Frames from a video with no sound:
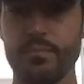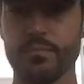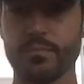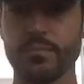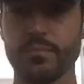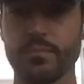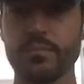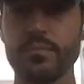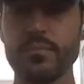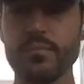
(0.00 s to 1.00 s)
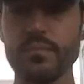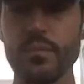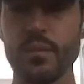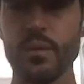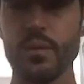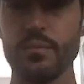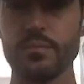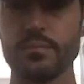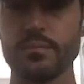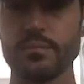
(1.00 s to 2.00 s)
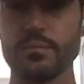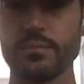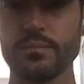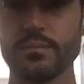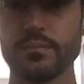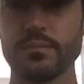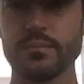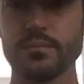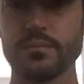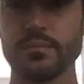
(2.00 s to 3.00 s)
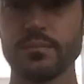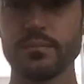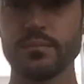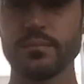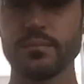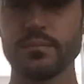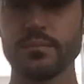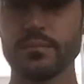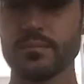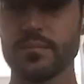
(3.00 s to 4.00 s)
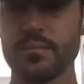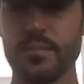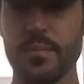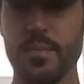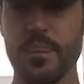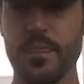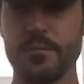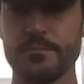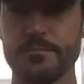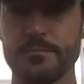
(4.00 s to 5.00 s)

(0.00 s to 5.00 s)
This person isn't speaking.